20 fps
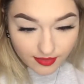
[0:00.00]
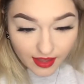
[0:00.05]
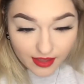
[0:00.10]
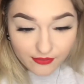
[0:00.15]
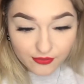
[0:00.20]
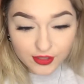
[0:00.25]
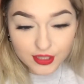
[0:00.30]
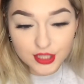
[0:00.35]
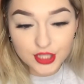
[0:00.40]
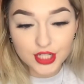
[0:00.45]

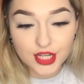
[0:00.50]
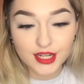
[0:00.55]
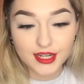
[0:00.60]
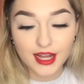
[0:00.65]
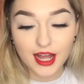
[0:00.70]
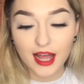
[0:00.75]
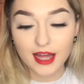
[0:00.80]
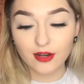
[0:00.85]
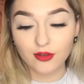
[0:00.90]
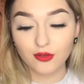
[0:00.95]
it feels good.
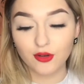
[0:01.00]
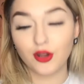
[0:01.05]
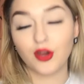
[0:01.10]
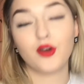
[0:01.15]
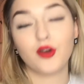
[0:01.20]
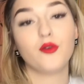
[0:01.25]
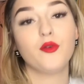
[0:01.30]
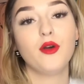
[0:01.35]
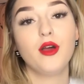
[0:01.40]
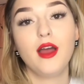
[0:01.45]
Now, I don't
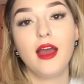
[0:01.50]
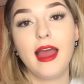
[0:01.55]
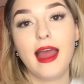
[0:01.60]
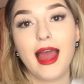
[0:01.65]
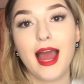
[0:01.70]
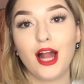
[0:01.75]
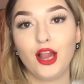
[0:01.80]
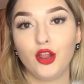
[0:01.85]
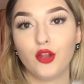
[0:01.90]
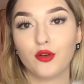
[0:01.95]
know
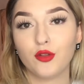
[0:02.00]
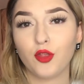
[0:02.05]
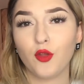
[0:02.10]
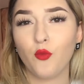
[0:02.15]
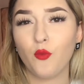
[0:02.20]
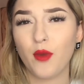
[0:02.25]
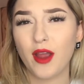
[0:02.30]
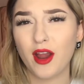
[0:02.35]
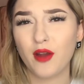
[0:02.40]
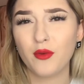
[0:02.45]
how long the
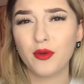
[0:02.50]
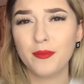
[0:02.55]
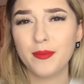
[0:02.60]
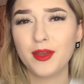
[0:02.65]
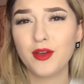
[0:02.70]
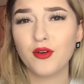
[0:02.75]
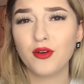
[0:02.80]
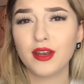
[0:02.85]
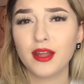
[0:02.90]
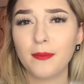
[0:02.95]
wear would
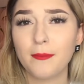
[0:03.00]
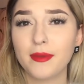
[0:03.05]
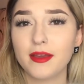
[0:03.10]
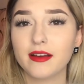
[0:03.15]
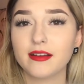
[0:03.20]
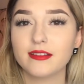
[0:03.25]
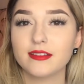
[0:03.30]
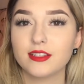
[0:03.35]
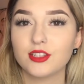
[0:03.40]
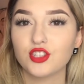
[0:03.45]
be on it
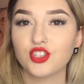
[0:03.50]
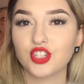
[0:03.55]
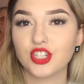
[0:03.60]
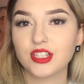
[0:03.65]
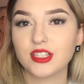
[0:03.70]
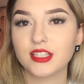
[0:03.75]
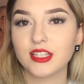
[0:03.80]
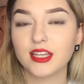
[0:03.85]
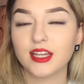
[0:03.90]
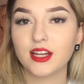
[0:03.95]
because it's
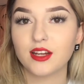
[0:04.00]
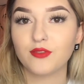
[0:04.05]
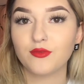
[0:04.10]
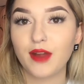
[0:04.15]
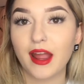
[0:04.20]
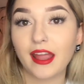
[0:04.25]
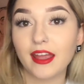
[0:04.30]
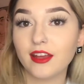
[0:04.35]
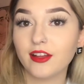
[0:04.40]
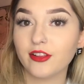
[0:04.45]
just like a
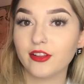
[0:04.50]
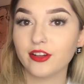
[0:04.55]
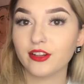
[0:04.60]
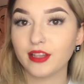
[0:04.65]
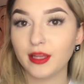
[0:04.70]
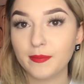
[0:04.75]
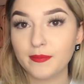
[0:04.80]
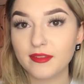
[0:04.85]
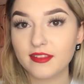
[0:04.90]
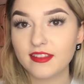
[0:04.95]
regular
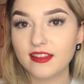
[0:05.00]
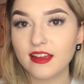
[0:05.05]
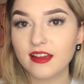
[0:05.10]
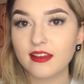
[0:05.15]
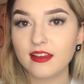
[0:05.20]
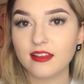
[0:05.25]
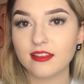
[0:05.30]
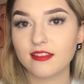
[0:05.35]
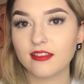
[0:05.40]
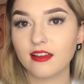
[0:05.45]

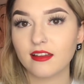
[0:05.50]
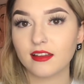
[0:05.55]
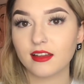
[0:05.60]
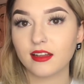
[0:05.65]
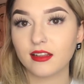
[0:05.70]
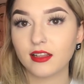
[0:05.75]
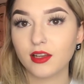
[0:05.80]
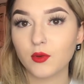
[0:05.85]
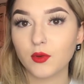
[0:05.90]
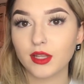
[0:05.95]
lipstick. It's not like
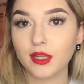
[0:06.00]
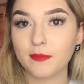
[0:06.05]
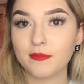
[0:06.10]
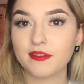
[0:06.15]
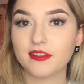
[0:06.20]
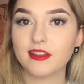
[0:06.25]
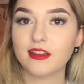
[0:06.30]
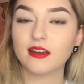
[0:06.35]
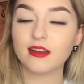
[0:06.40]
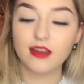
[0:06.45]
a liquid
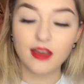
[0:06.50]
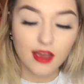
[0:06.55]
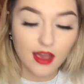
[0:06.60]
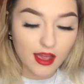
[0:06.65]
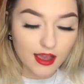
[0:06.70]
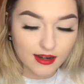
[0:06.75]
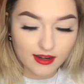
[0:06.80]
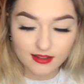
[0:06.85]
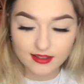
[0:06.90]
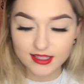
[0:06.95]
lipstick.
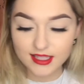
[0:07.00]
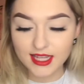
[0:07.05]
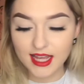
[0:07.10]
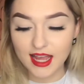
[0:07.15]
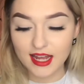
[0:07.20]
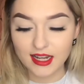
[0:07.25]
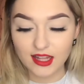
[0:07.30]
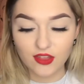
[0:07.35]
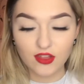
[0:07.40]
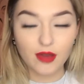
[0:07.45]
It doesn't say
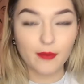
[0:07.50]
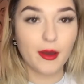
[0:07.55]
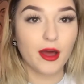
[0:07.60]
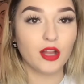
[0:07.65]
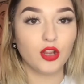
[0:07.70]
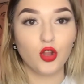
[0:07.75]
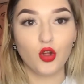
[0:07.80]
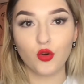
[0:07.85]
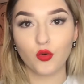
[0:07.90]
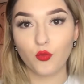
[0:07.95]
anything
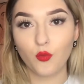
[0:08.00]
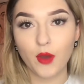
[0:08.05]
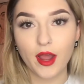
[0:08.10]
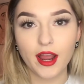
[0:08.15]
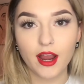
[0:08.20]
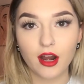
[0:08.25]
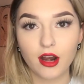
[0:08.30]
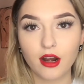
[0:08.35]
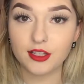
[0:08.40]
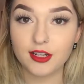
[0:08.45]
about long
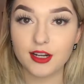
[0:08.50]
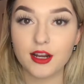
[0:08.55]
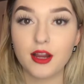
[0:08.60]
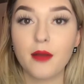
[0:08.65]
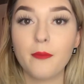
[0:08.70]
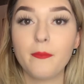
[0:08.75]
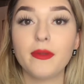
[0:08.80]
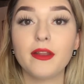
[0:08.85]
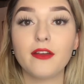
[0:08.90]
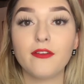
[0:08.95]
wear.
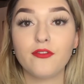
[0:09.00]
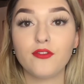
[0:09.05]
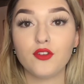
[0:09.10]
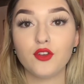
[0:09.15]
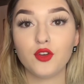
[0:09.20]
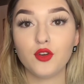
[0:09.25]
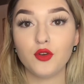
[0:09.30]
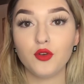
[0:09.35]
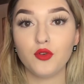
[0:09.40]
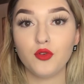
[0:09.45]
But if
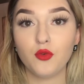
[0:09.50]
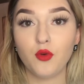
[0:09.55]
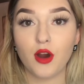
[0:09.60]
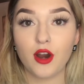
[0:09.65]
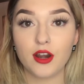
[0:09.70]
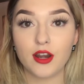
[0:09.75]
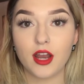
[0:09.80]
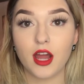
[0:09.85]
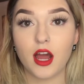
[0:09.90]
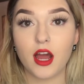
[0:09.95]
you
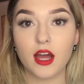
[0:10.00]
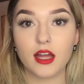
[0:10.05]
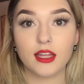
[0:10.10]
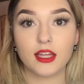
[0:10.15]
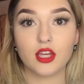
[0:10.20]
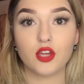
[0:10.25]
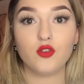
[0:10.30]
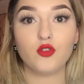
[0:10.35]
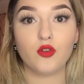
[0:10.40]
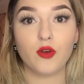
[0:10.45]
are not,
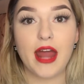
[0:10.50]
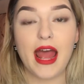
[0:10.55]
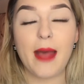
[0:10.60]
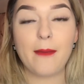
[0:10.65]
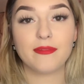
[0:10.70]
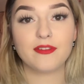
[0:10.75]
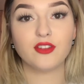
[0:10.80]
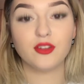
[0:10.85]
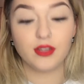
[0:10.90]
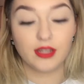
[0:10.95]
like you don't
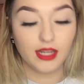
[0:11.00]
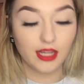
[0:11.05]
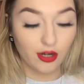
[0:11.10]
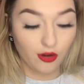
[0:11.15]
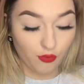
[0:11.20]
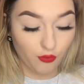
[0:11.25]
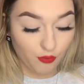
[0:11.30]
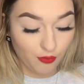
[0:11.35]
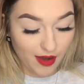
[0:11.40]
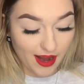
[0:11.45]
absolutely need
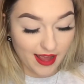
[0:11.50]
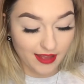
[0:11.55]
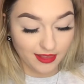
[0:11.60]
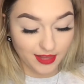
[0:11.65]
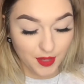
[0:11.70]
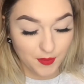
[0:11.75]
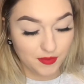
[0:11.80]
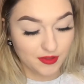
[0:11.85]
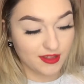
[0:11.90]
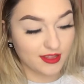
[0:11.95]
a red
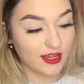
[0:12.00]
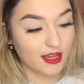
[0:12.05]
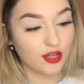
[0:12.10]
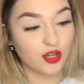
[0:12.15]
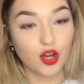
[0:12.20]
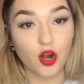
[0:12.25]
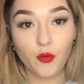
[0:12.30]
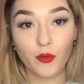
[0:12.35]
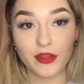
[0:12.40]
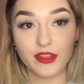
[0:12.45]

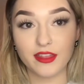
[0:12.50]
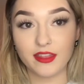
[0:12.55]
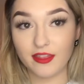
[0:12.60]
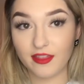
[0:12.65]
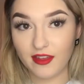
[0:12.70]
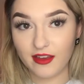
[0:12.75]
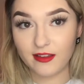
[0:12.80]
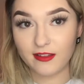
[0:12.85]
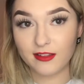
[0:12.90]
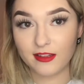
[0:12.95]
lipstick, go with
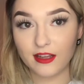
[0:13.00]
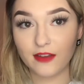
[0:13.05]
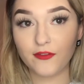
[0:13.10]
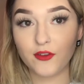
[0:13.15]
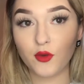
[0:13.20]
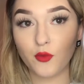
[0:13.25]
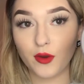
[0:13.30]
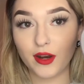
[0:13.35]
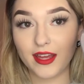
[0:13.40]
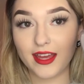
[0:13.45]
this if
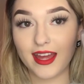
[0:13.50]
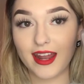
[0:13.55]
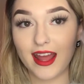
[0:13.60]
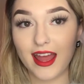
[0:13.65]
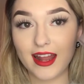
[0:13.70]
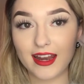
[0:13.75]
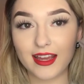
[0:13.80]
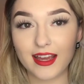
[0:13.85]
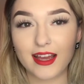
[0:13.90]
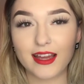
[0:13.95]
you want to get
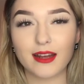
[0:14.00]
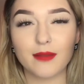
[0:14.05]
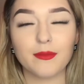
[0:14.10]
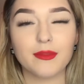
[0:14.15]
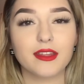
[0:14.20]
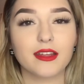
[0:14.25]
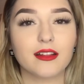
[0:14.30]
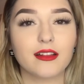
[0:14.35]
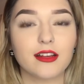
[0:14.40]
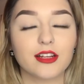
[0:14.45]
any item
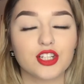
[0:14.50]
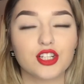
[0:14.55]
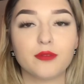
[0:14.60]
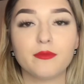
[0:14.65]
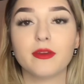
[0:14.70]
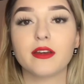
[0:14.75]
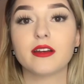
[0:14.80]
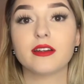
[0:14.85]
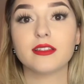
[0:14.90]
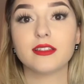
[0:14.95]
in the
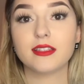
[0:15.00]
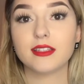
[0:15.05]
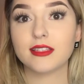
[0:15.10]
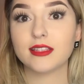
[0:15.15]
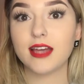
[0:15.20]
collection because